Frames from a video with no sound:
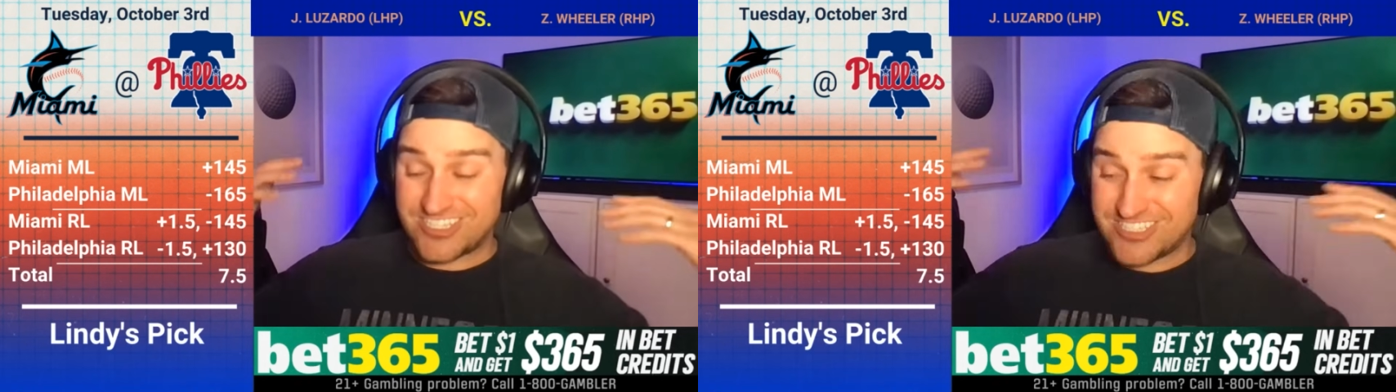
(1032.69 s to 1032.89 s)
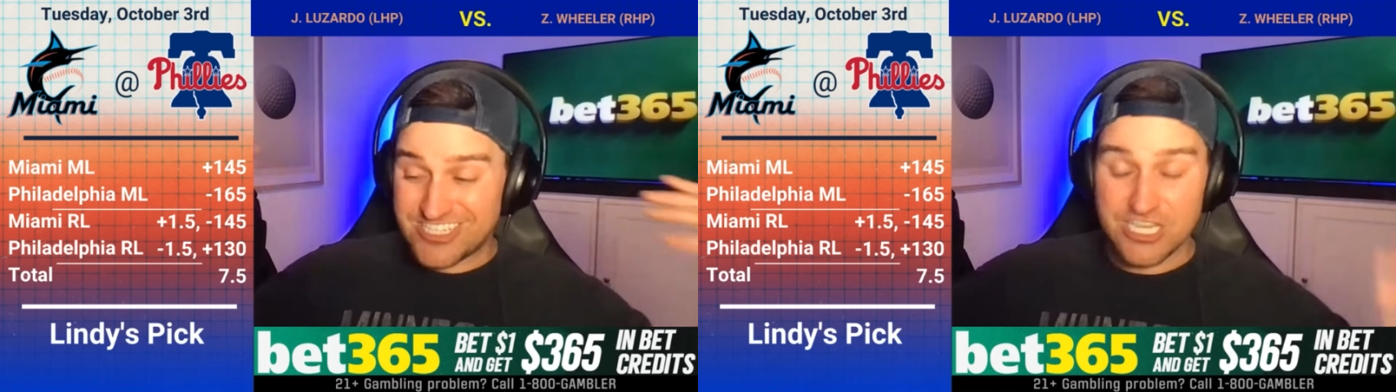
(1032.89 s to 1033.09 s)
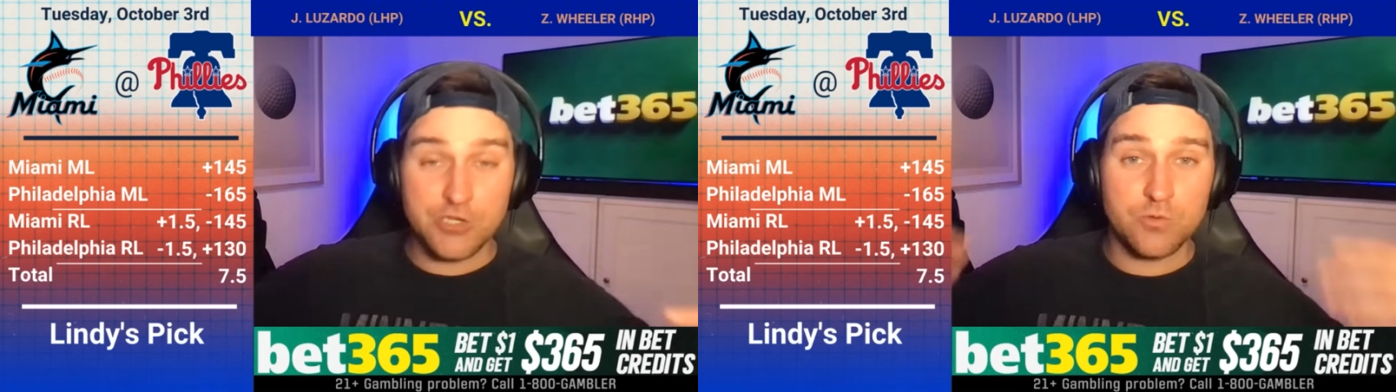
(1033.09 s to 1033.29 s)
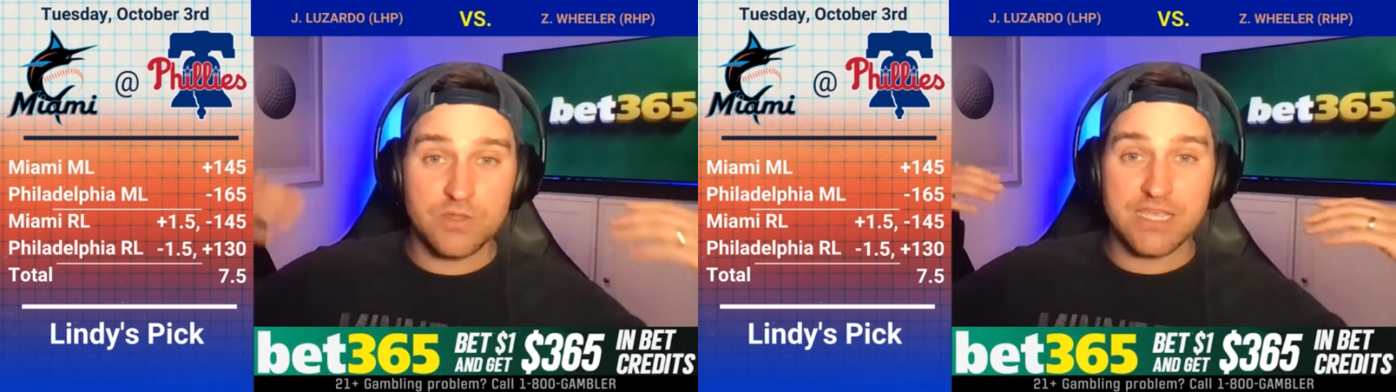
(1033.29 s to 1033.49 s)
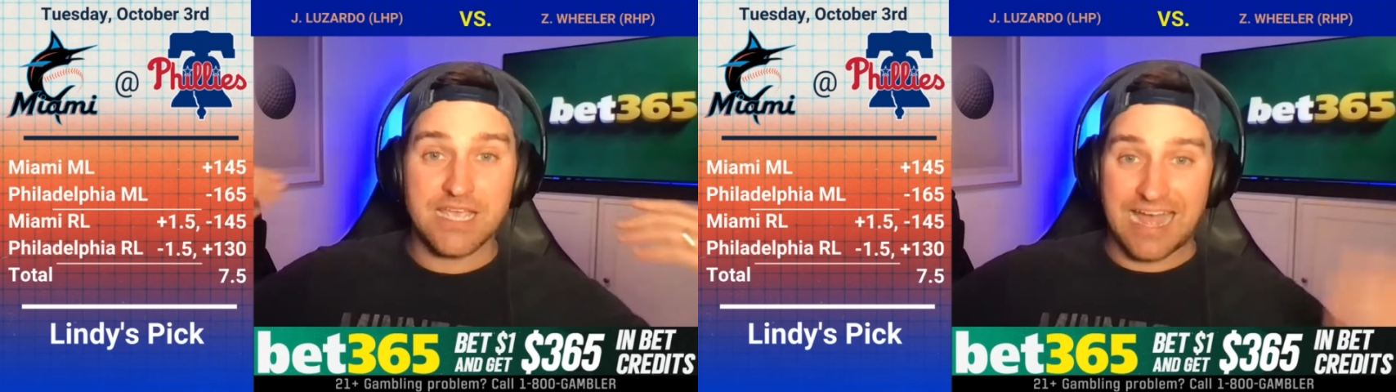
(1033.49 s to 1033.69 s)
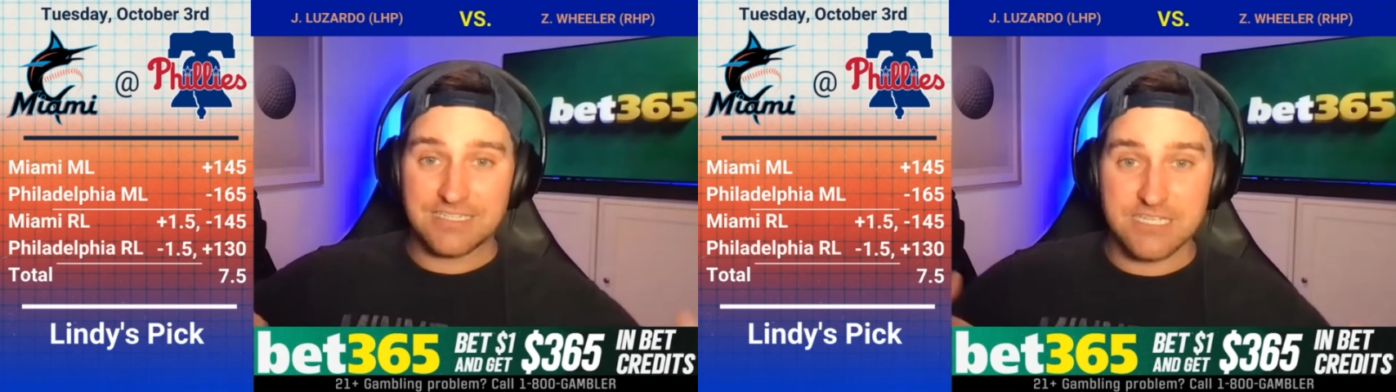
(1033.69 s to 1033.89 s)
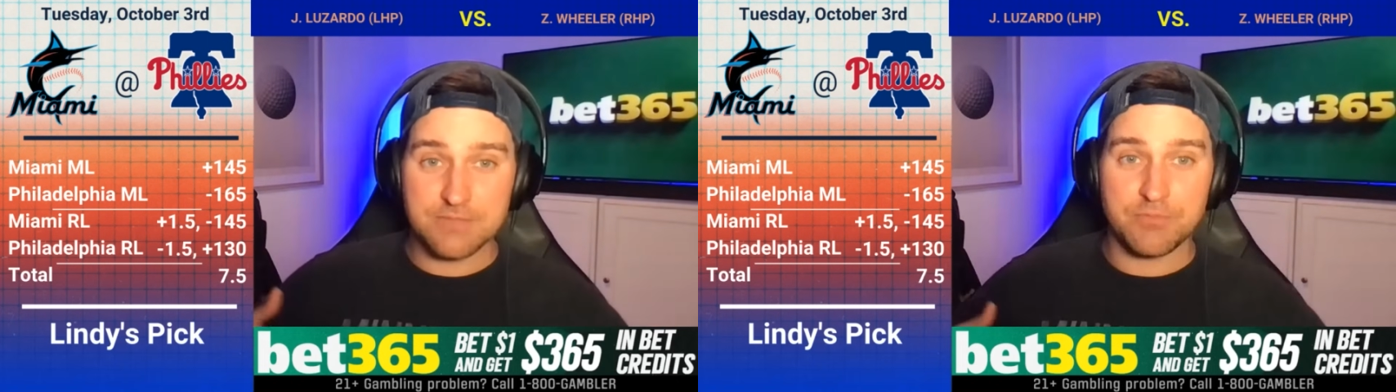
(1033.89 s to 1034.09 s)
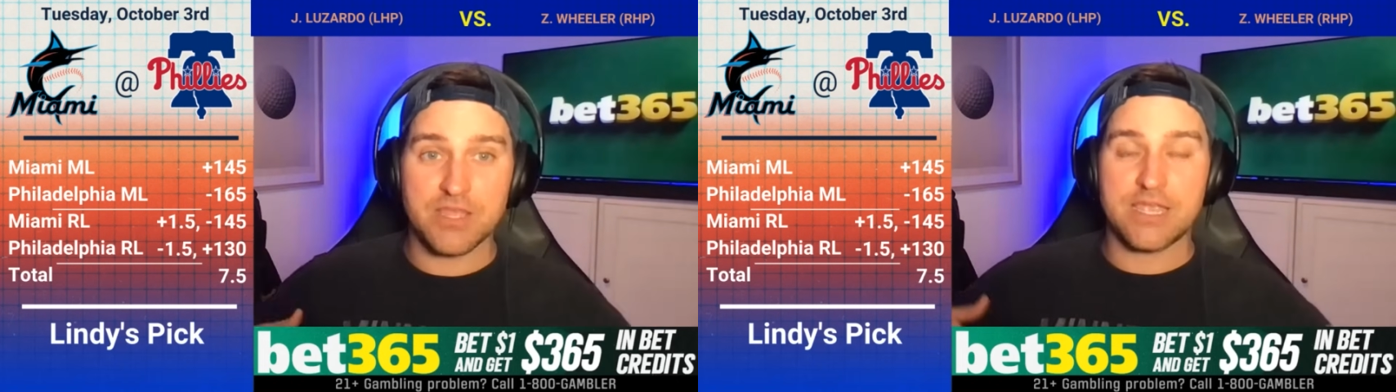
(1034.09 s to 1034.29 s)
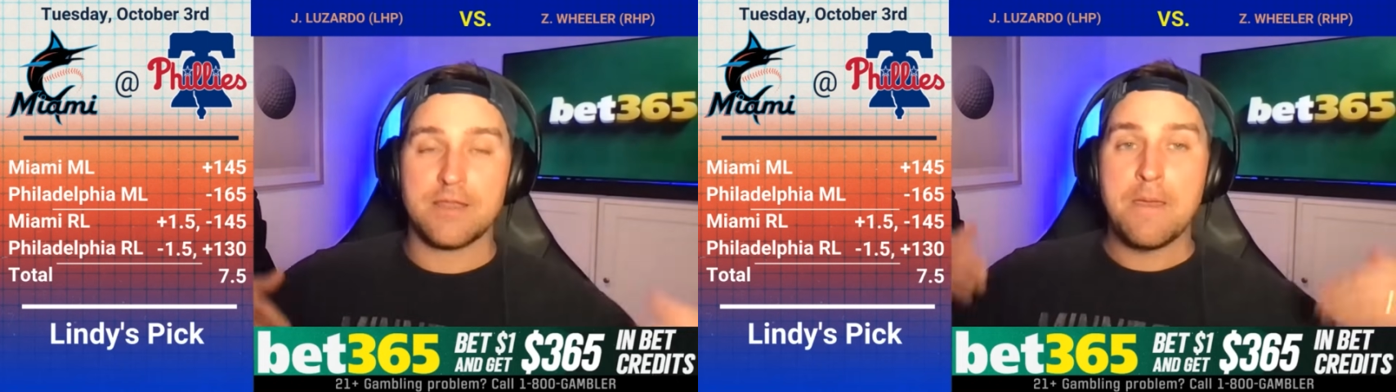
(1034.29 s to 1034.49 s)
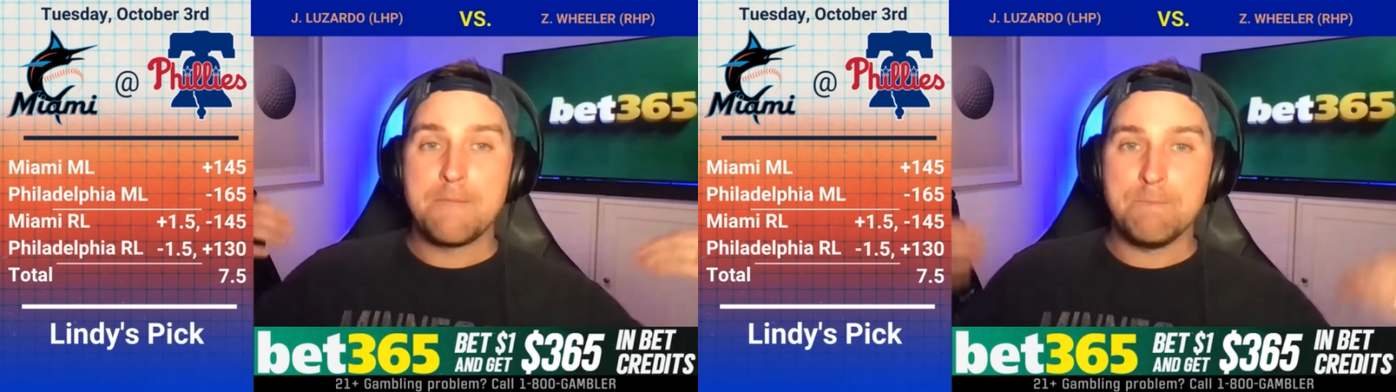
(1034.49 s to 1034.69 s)
continually got to the
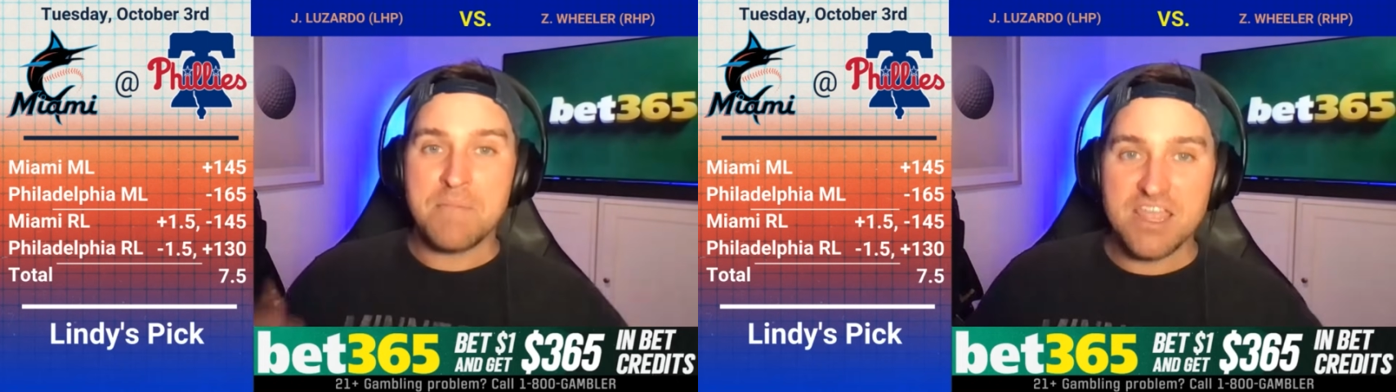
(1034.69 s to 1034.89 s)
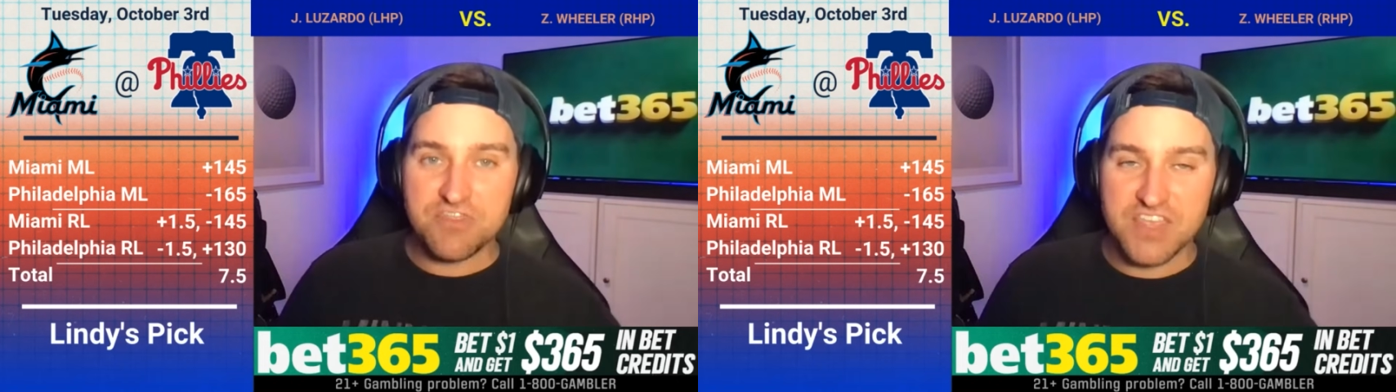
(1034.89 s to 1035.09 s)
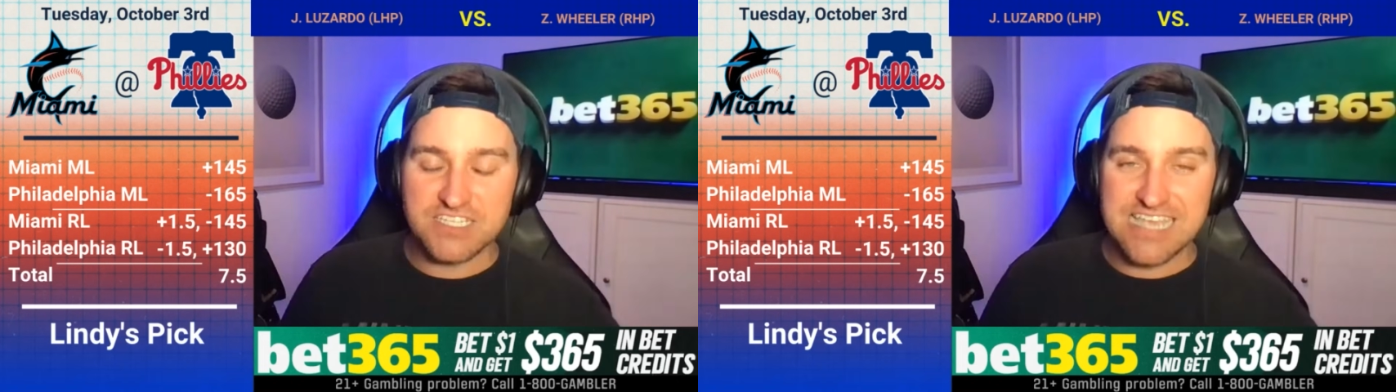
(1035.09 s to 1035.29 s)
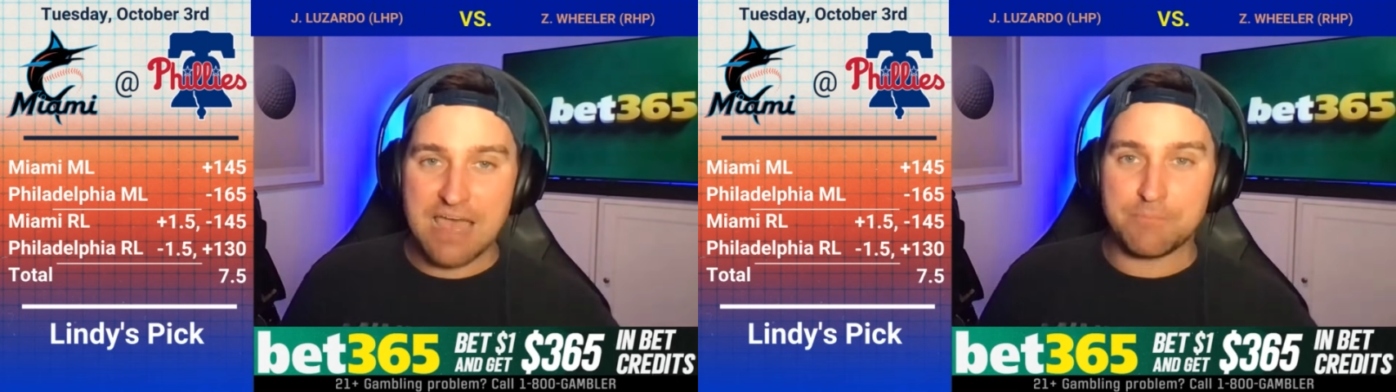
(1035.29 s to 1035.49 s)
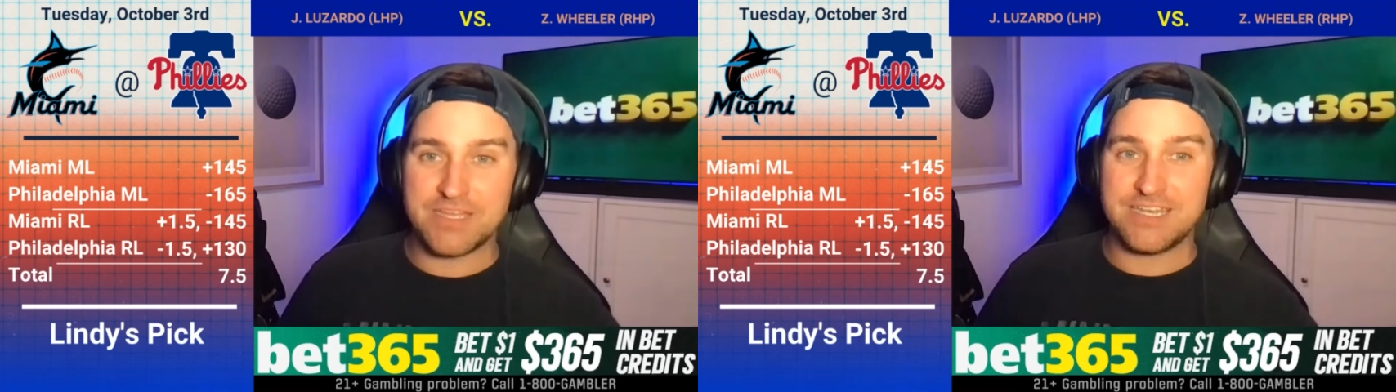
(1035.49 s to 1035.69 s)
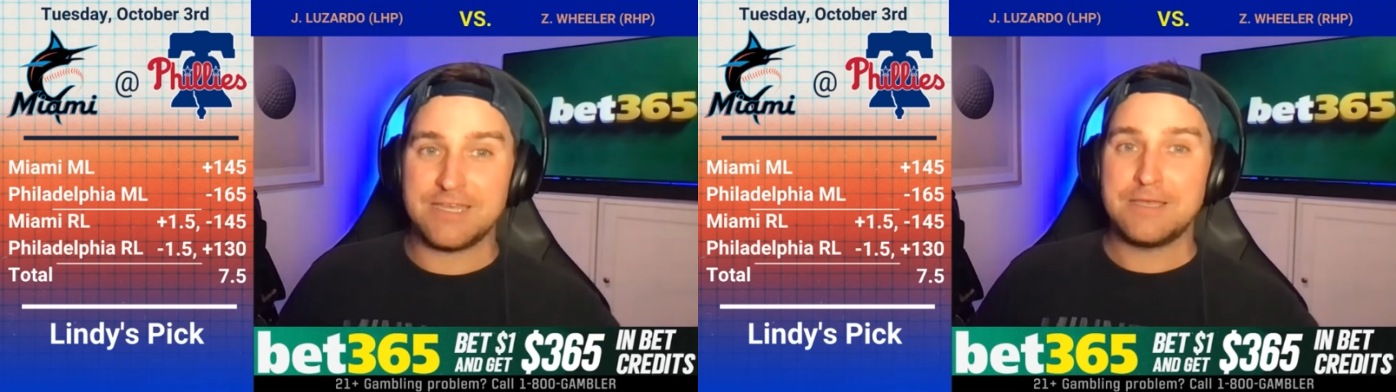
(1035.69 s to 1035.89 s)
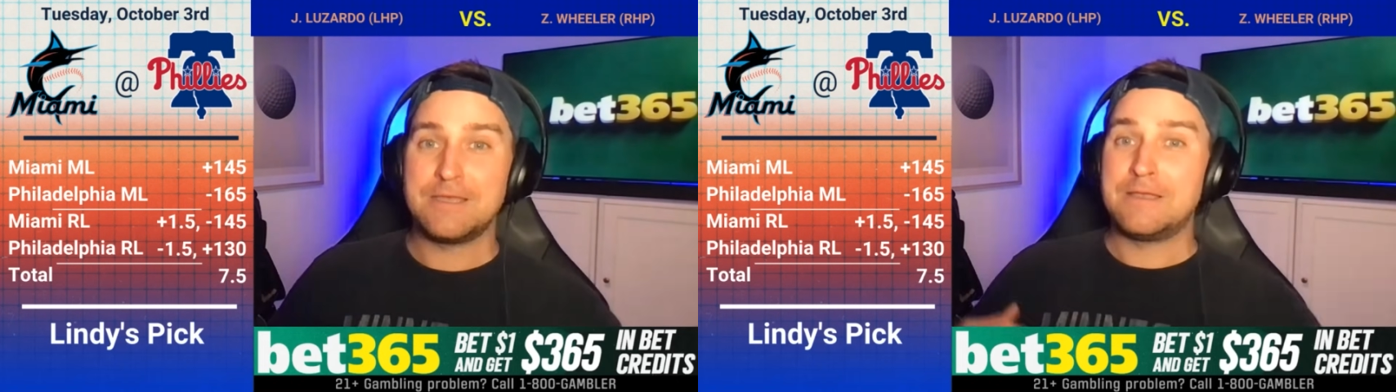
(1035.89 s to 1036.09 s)
plate, made things happen,